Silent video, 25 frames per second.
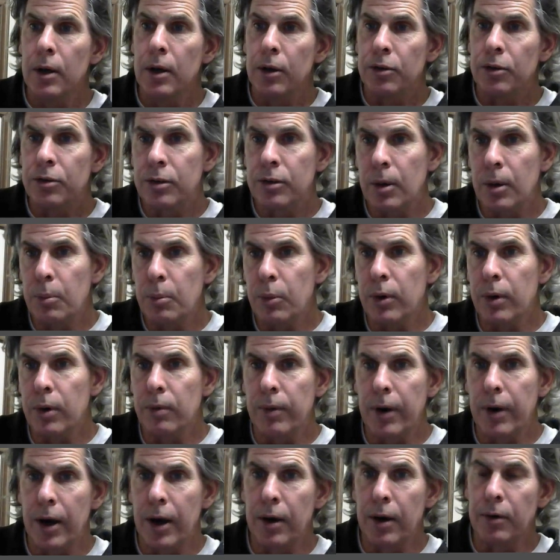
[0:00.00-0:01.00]
somewhere
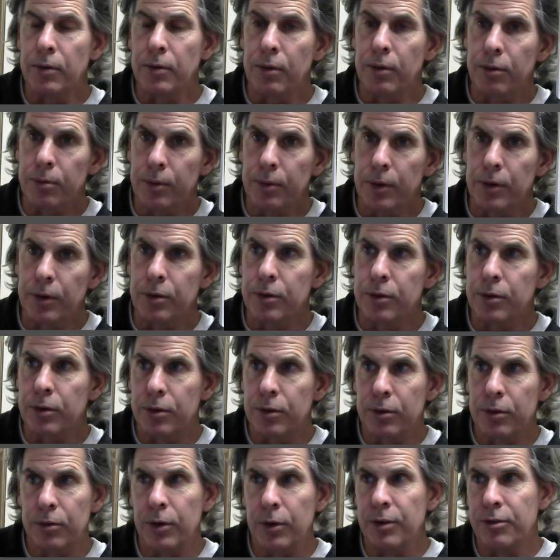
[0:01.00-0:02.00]
around
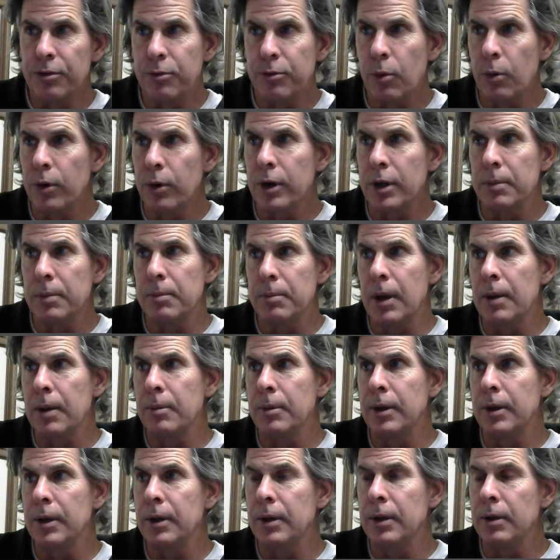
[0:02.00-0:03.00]
340
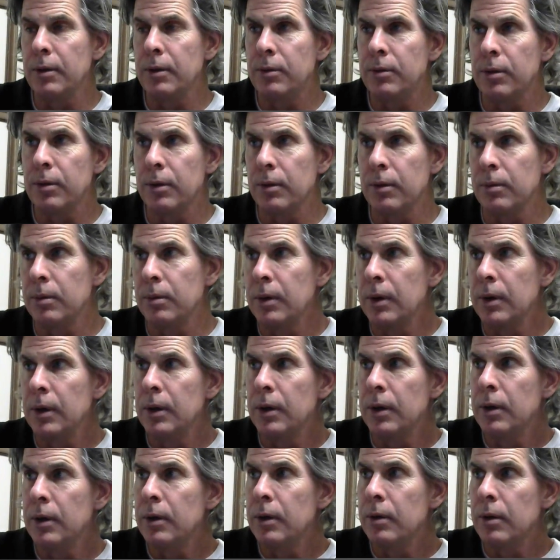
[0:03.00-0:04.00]
maybe to
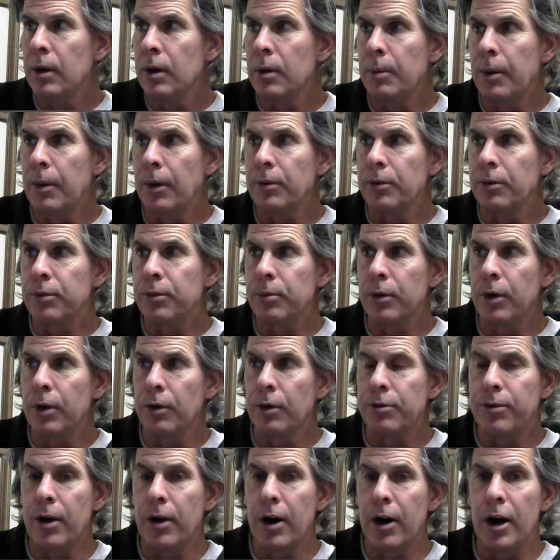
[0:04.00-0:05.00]
about
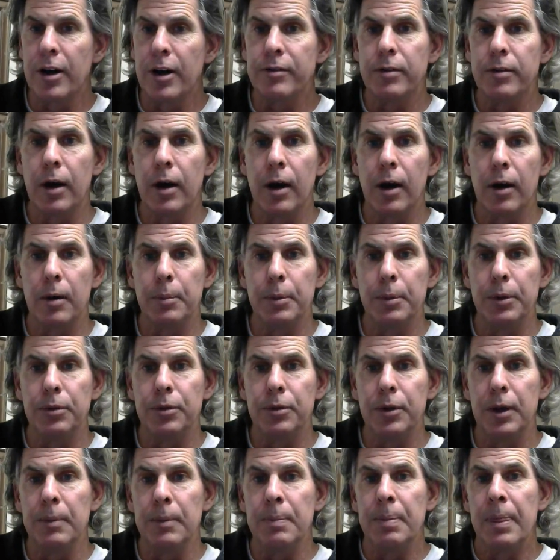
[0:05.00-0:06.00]
305
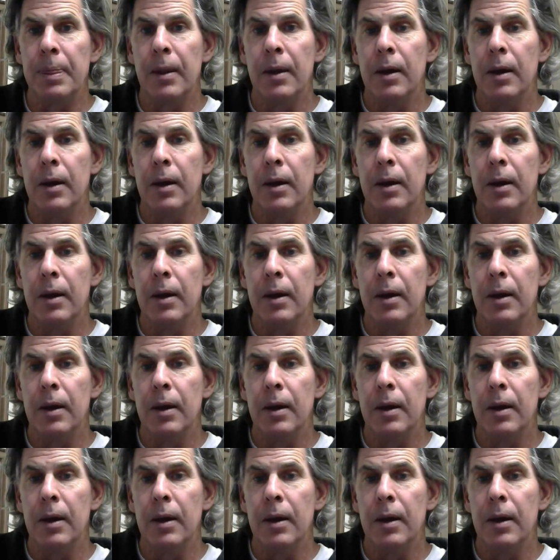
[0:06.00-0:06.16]
BC.